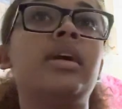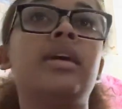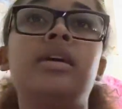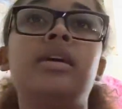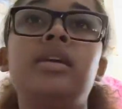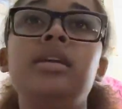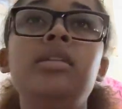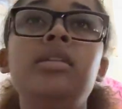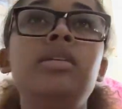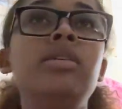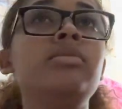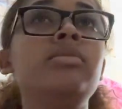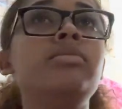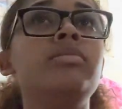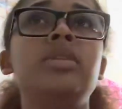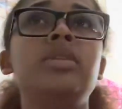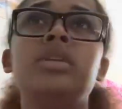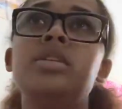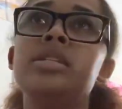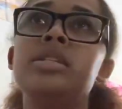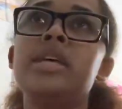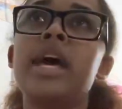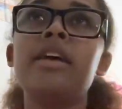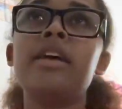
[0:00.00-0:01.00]
you know,
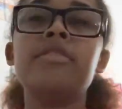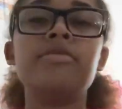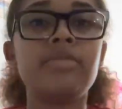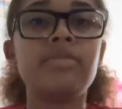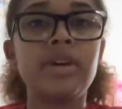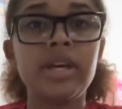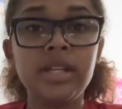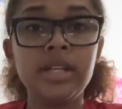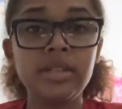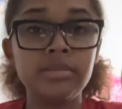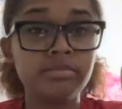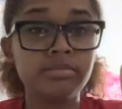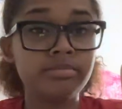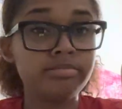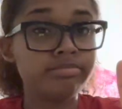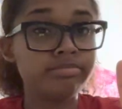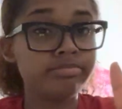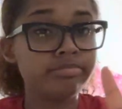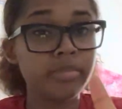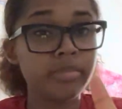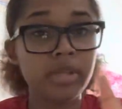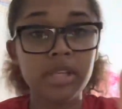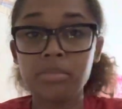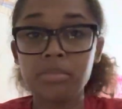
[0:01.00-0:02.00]
just have fun,
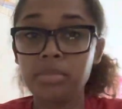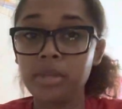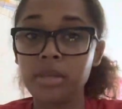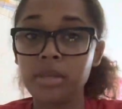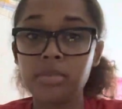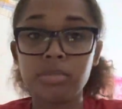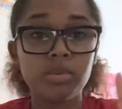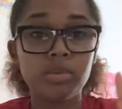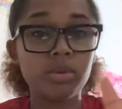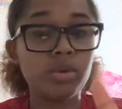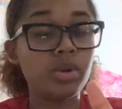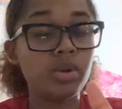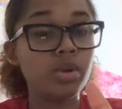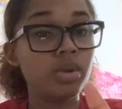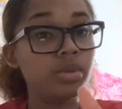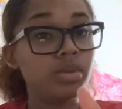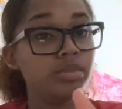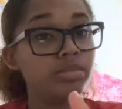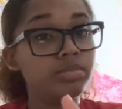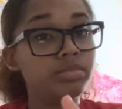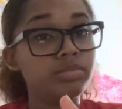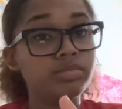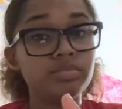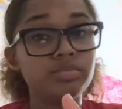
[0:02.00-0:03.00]
meet people,
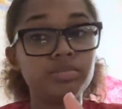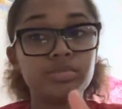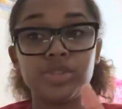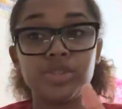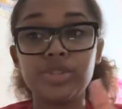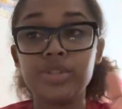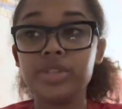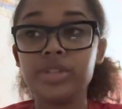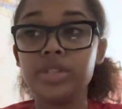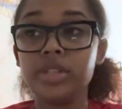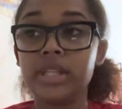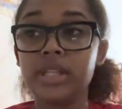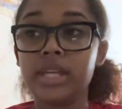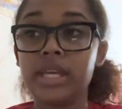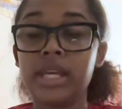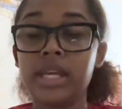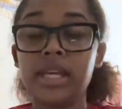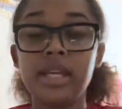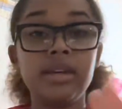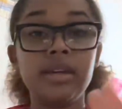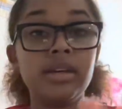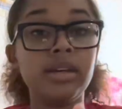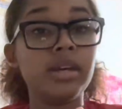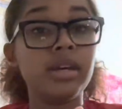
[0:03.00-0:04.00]
do your
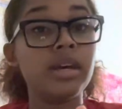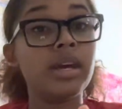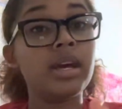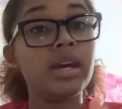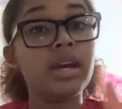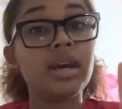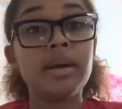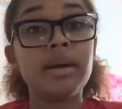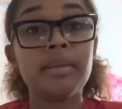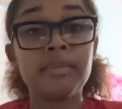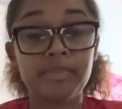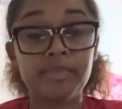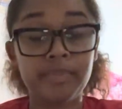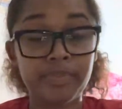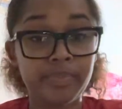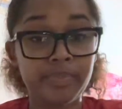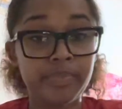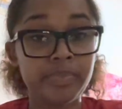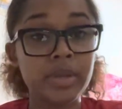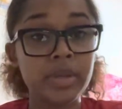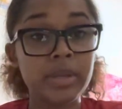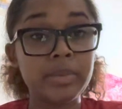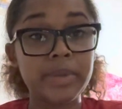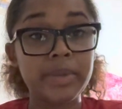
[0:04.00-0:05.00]
thing,
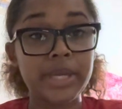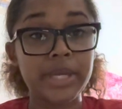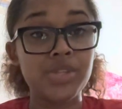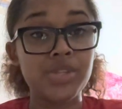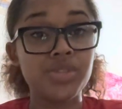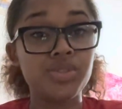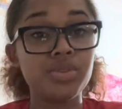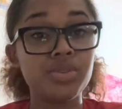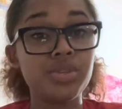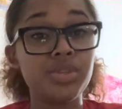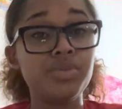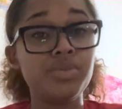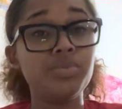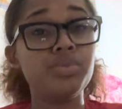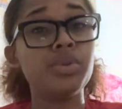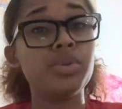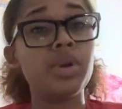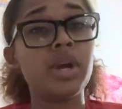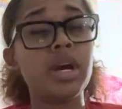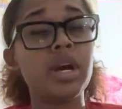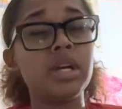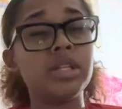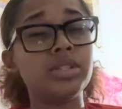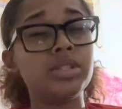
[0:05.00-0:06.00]
but make sure you
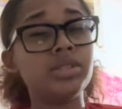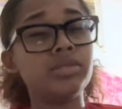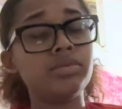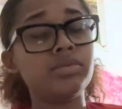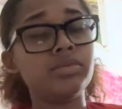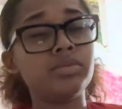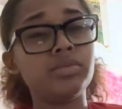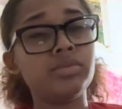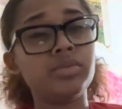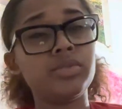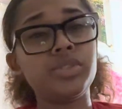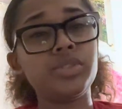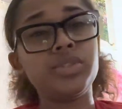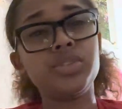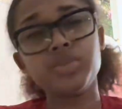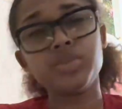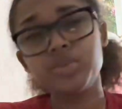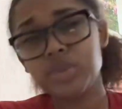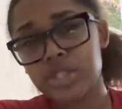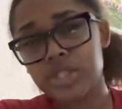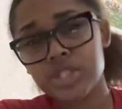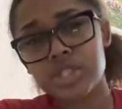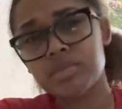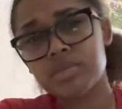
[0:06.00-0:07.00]

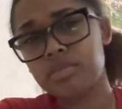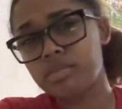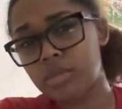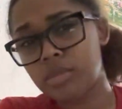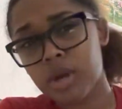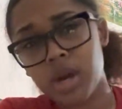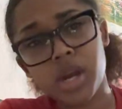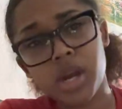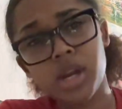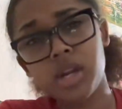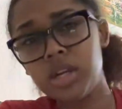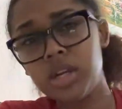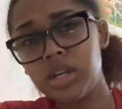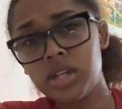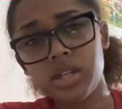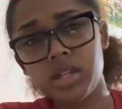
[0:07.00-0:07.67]
are smart.